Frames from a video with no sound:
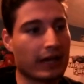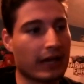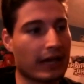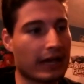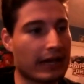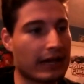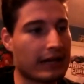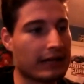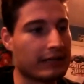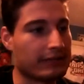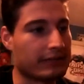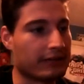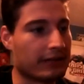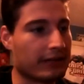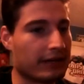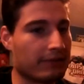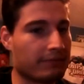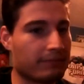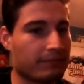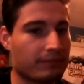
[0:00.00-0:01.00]
and
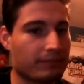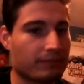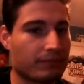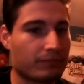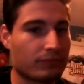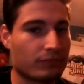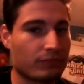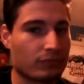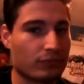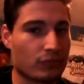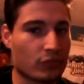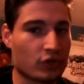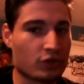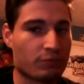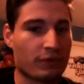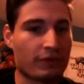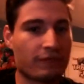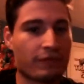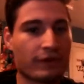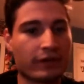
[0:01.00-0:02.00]
looks
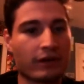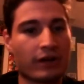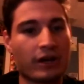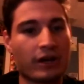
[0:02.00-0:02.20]
pretty freaking